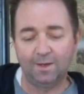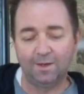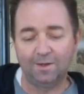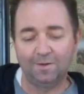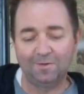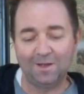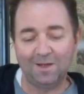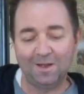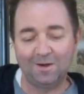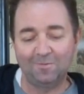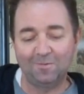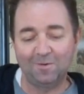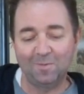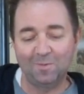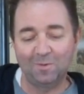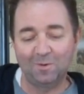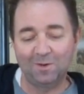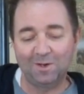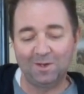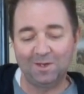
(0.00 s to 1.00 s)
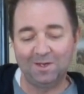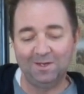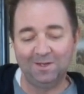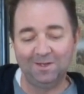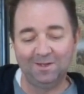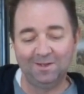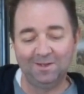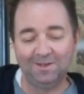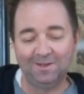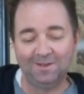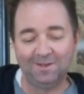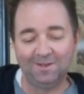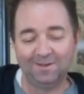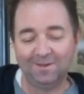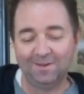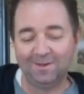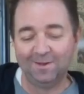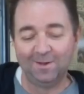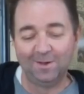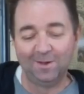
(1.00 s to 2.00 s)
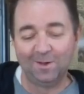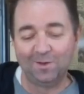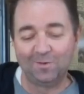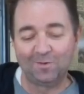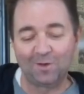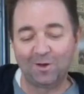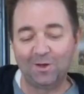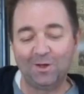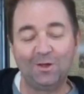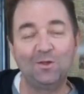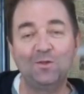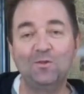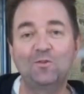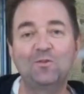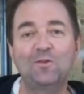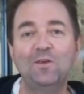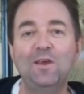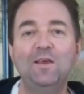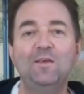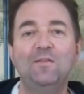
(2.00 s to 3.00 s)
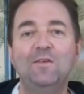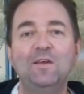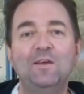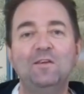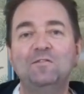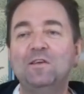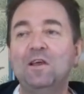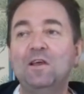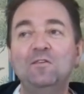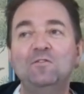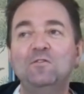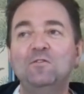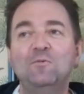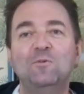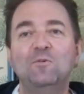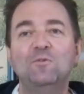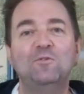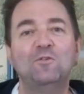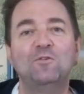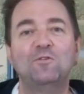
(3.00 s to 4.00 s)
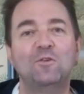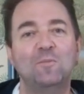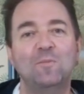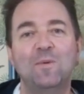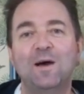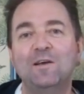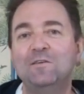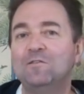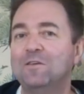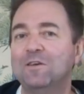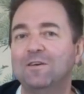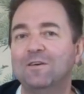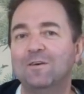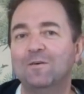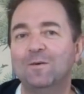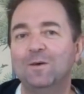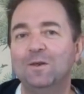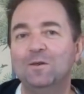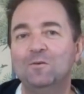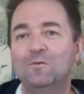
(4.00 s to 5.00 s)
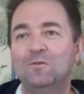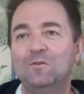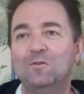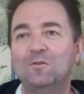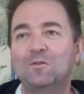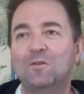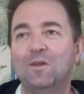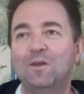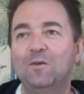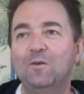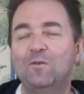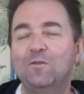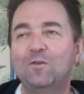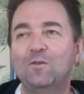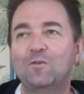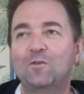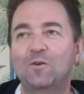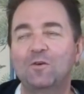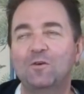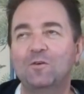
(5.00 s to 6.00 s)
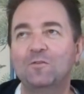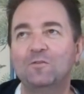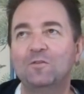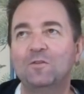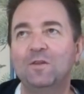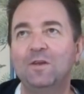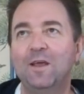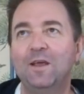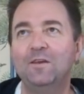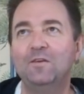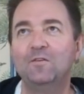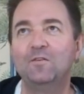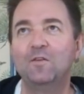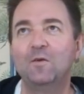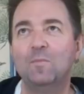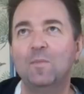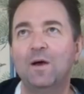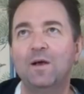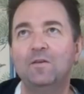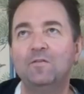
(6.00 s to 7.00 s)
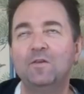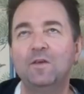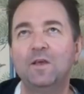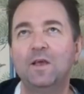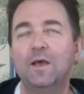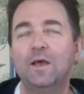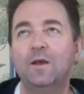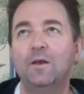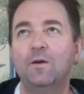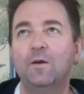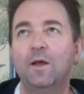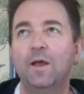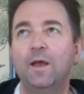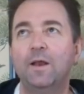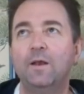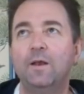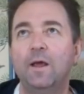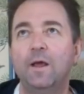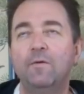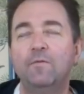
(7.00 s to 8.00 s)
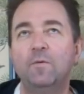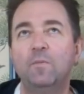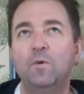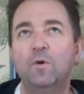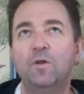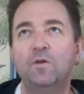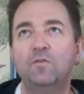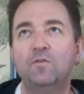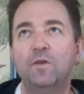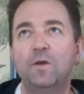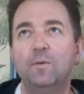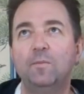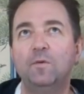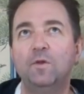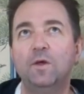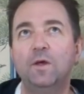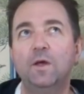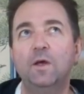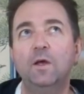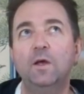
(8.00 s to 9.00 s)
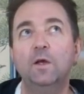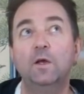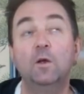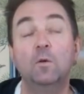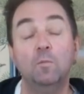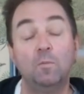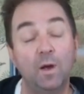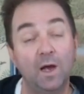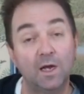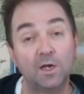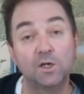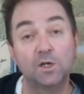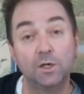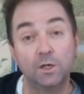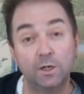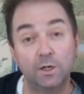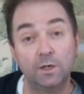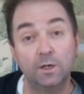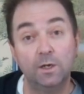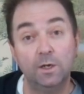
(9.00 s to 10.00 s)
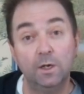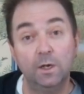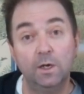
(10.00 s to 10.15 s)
Is that everybody? So you can see the attention was just amazing. I mean, it was just constant and just amazing, and everybody seemed compassionate.